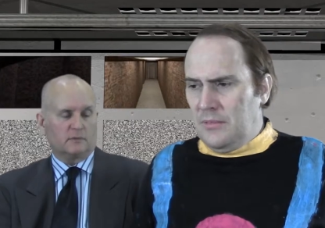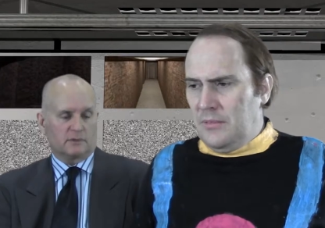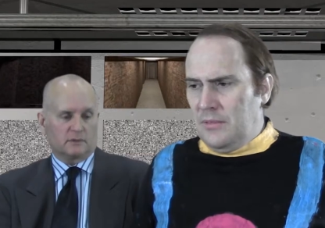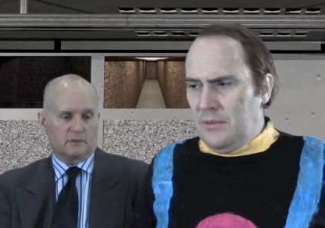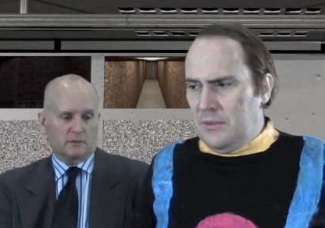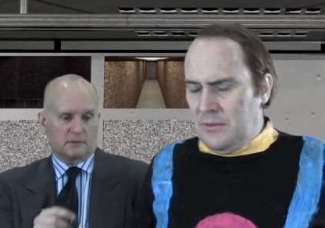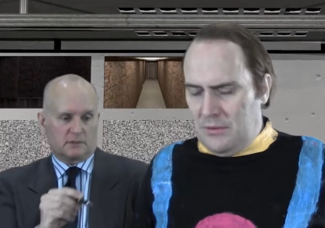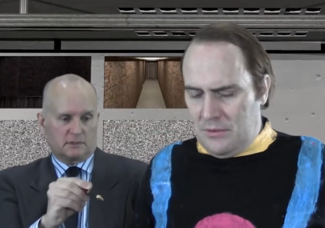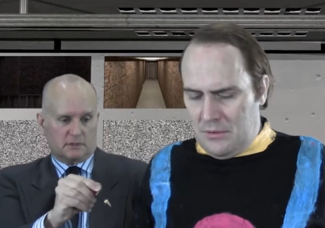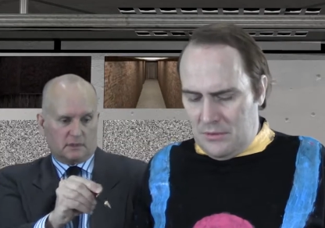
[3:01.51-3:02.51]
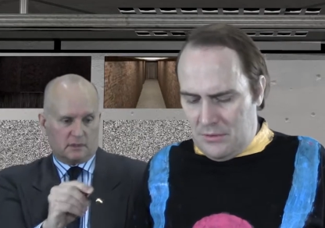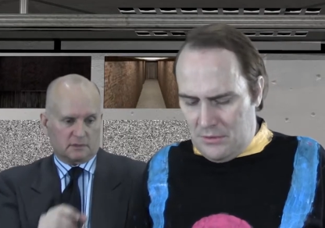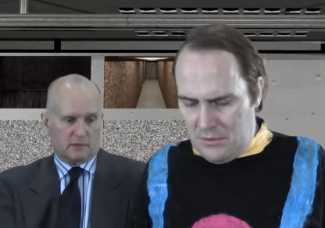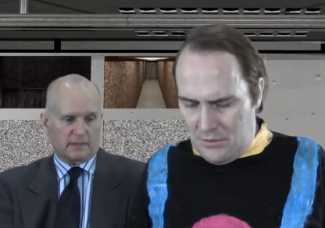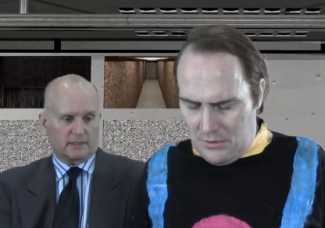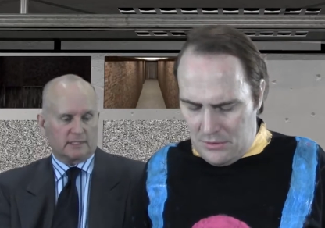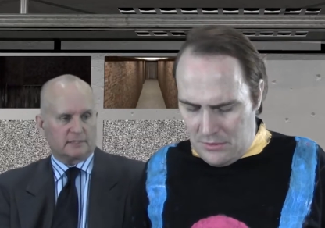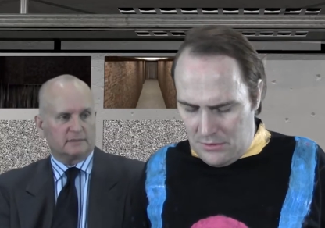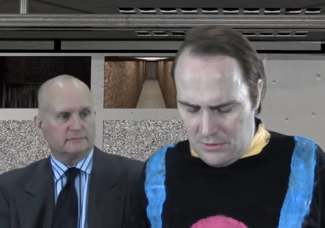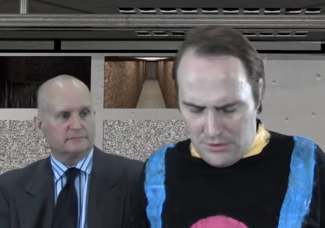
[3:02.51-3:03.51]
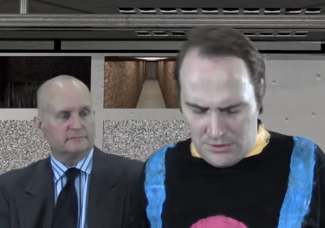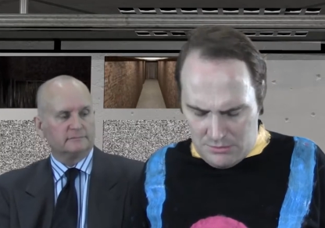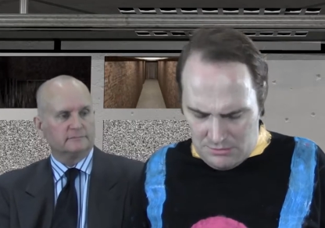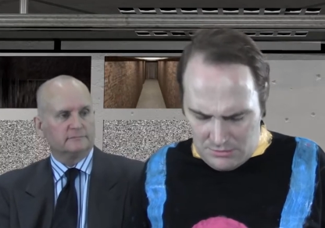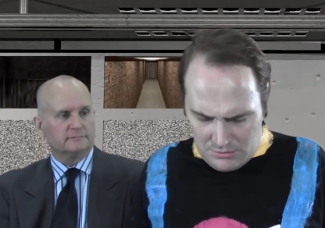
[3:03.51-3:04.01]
Speaker 1: which you'll notice is also on the list. Um,